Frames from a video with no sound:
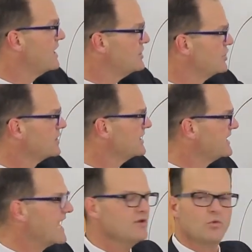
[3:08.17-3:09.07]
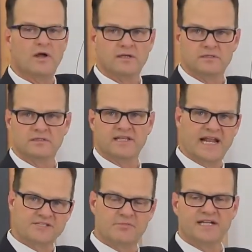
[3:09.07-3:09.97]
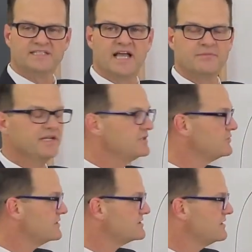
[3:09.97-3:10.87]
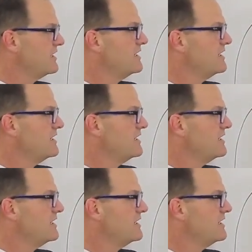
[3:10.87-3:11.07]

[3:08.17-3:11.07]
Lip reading: You're going to get one that has money, time, and interest,